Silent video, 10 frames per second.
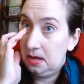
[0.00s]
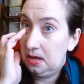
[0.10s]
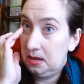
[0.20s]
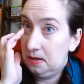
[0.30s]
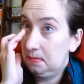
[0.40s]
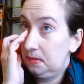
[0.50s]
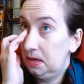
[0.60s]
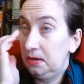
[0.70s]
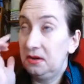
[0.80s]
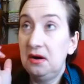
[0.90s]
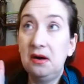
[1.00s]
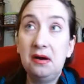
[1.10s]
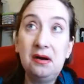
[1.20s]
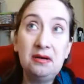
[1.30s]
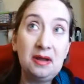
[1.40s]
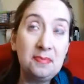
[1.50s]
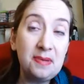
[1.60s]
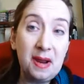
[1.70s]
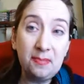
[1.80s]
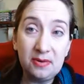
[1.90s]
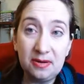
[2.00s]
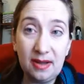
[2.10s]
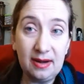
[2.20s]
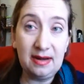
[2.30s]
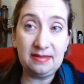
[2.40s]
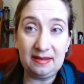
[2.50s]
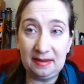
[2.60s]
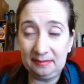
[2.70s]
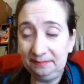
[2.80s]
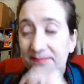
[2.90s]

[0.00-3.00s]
Not yarn, not paper, not anything.